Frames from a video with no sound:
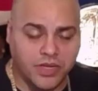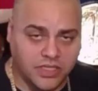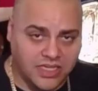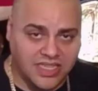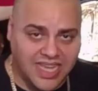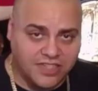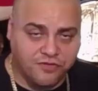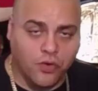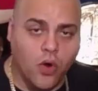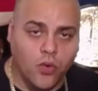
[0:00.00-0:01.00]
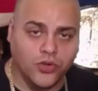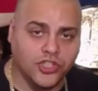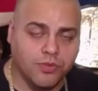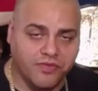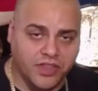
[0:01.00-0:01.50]
since he has full
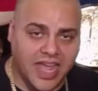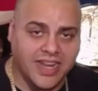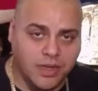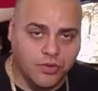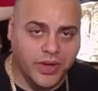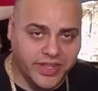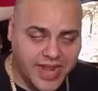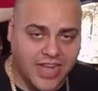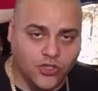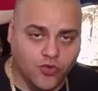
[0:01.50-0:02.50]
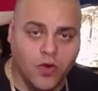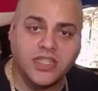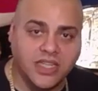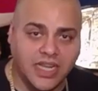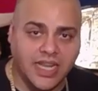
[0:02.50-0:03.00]
ownership of the N W A, the National
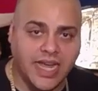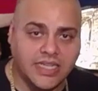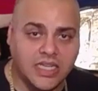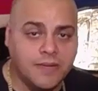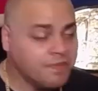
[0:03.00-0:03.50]
Wrestling Alliance,